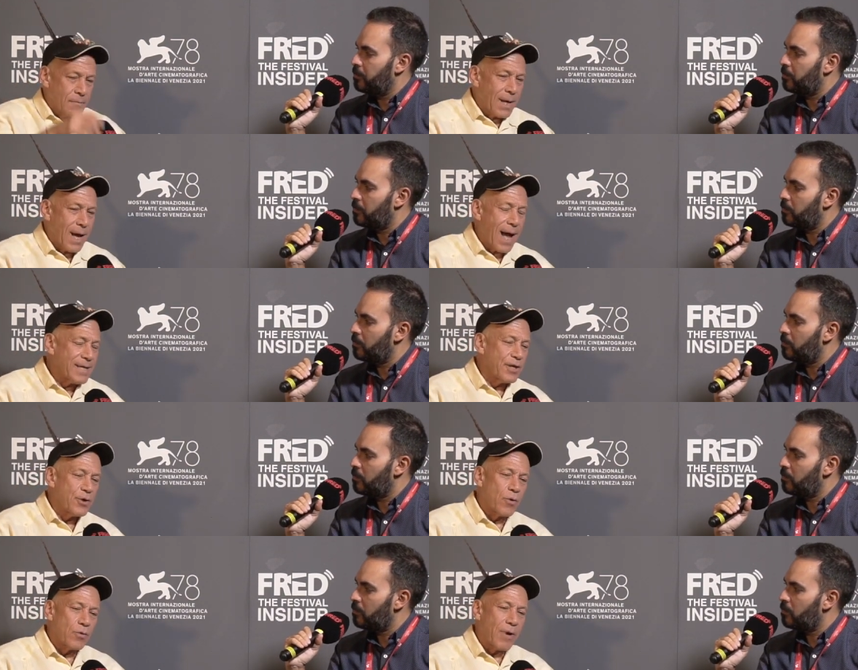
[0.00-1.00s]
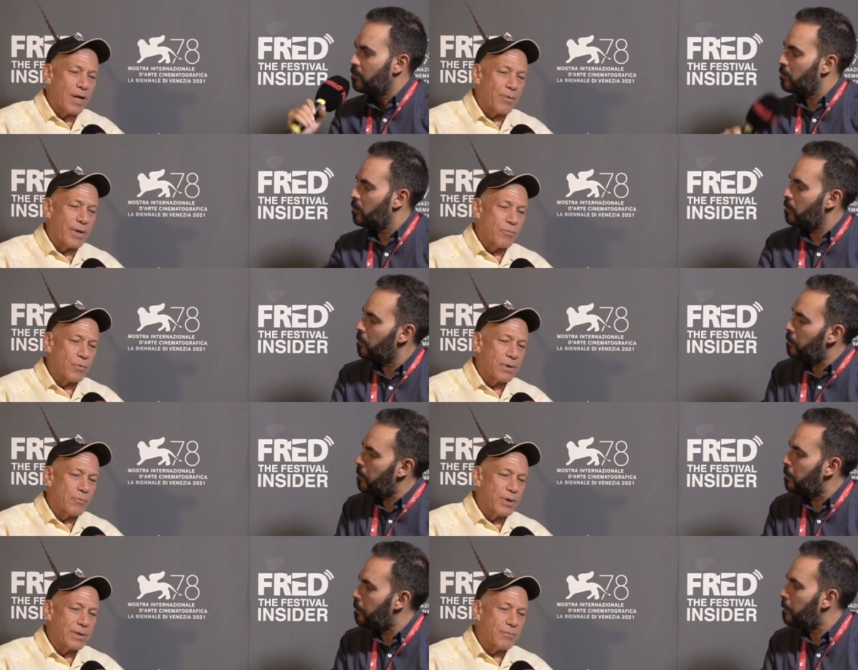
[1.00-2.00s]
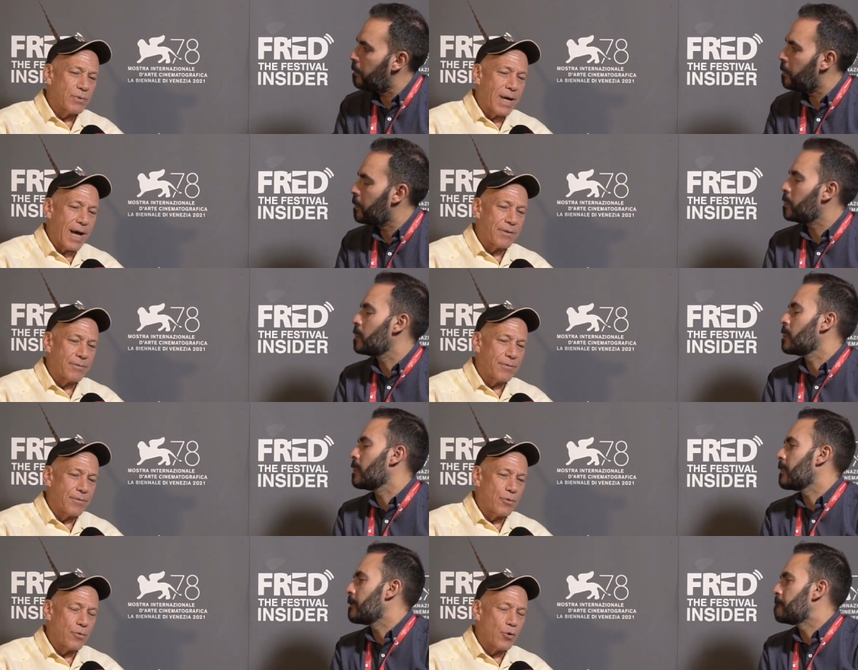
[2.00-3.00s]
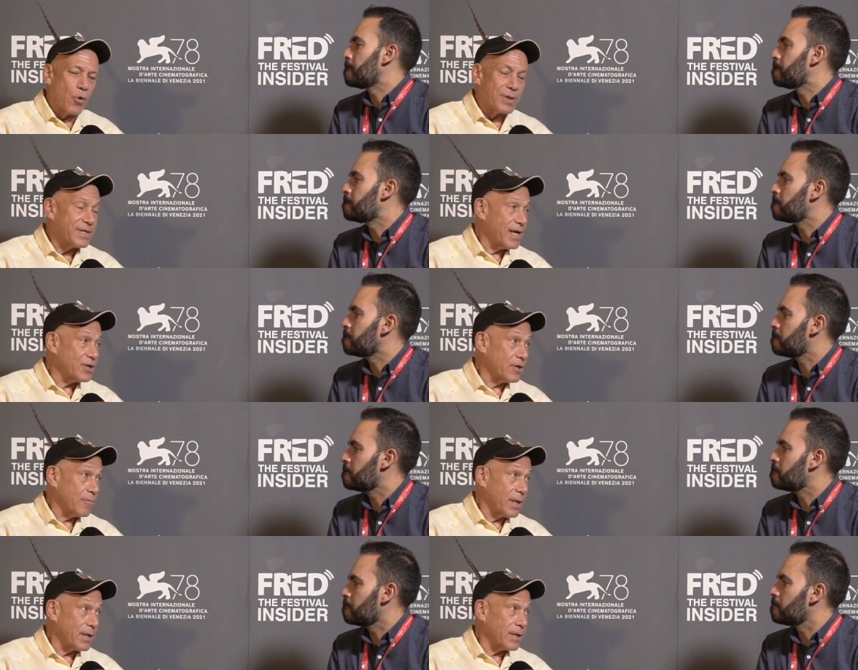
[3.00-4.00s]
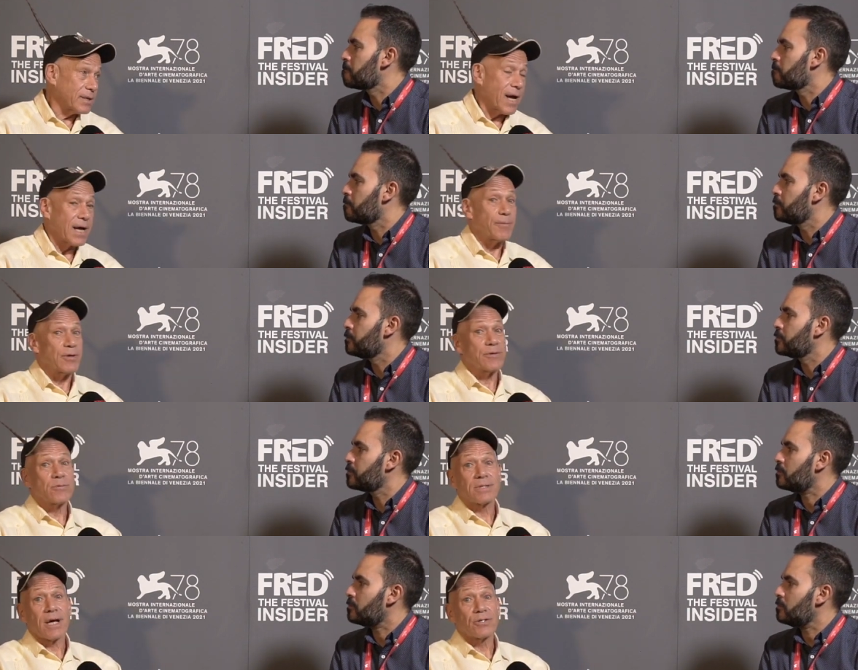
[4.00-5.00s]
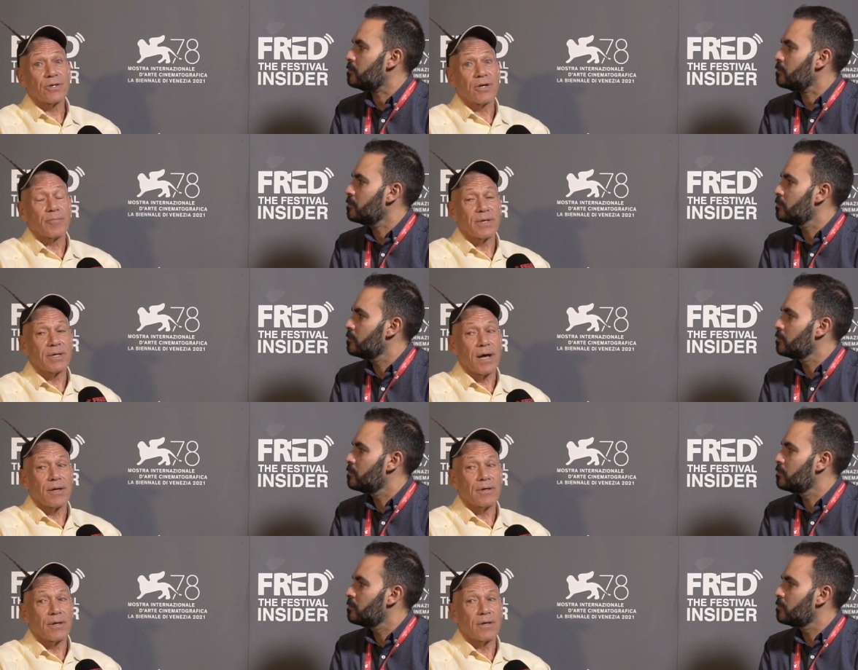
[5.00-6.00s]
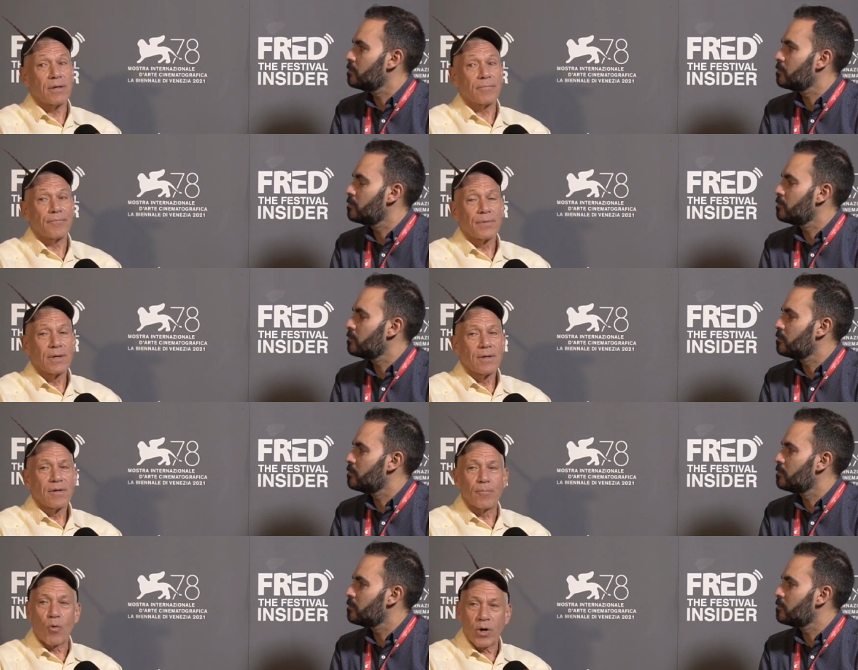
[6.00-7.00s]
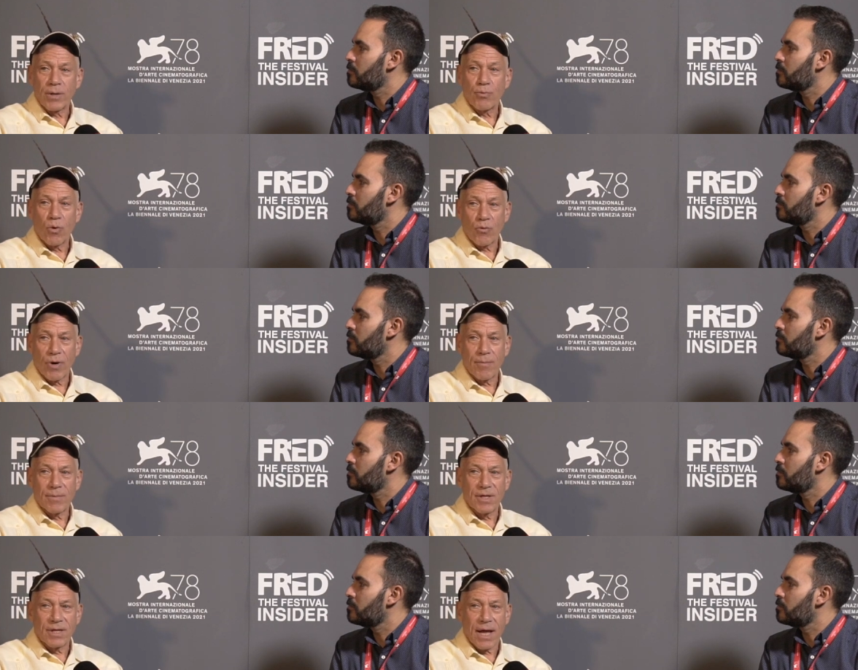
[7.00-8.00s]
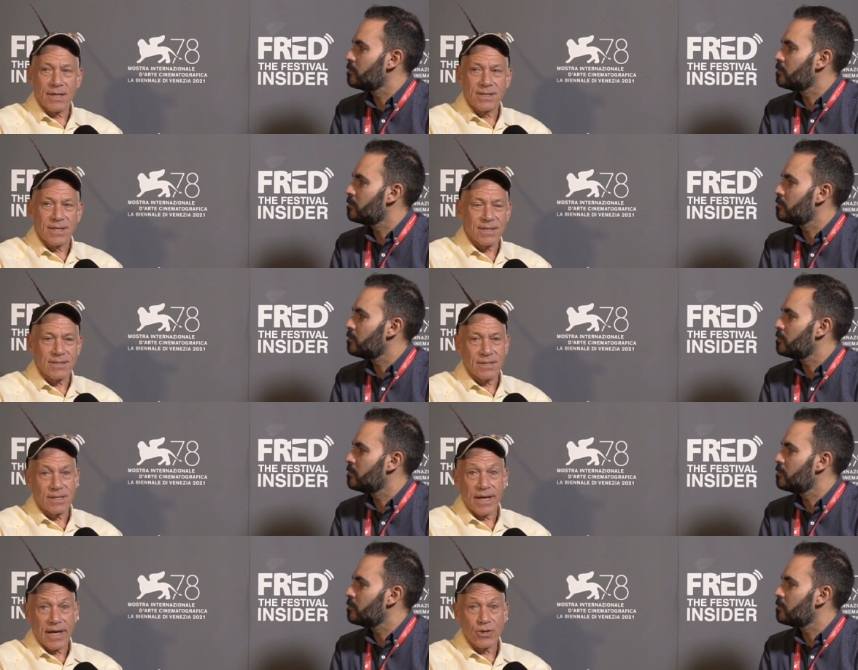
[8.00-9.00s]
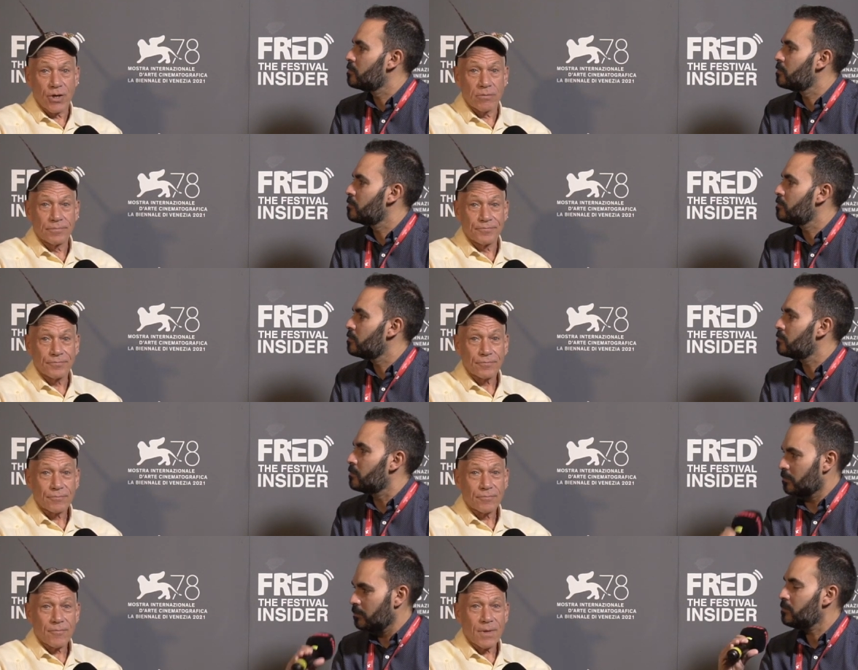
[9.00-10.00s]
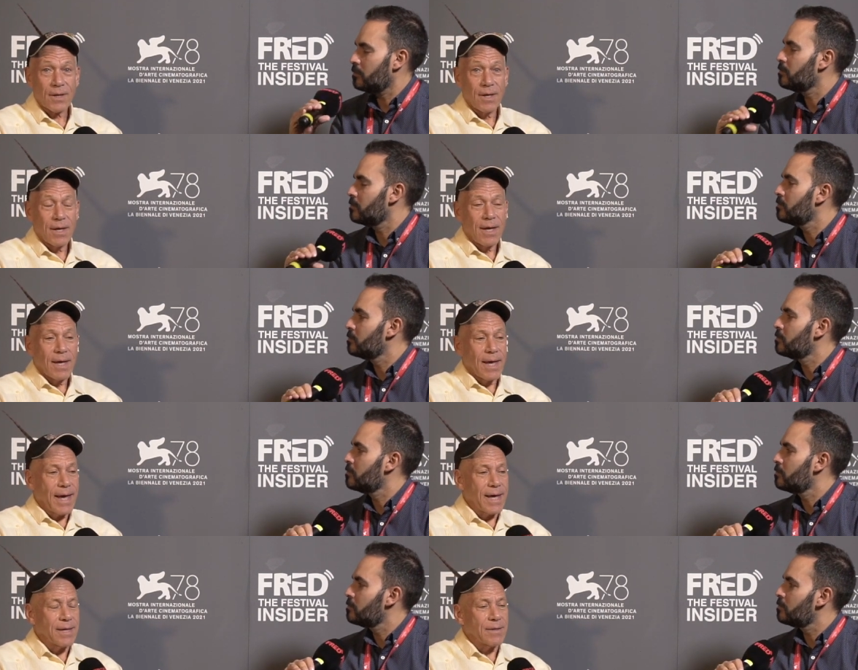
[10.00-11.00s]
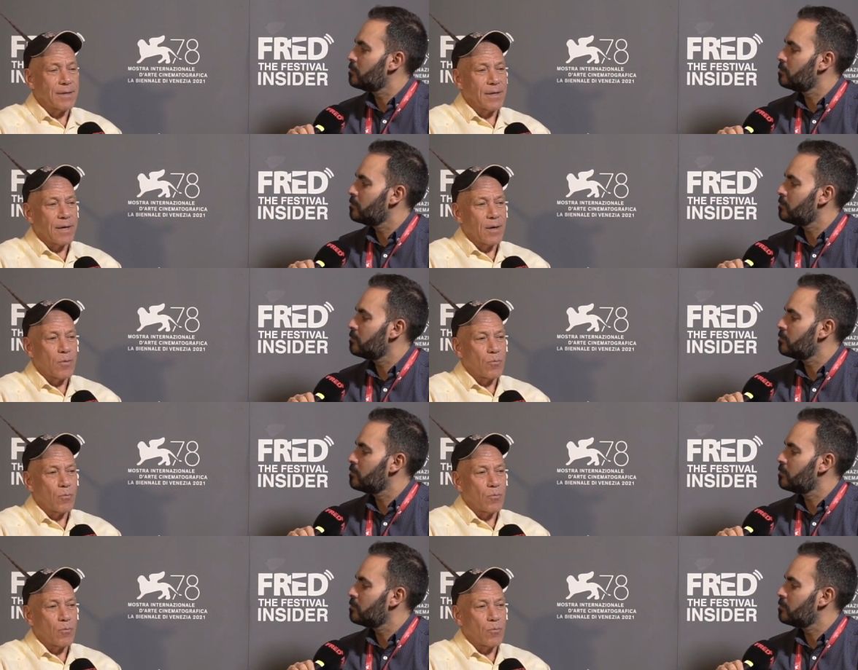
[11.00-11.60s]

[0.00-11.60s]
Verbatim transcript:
Speaker 1: I didn't know it right away. We we, we had no intention of making a documentary. This was actually going to be on um, the morning program in the United States, the Today Show. Mm -hmm and uh,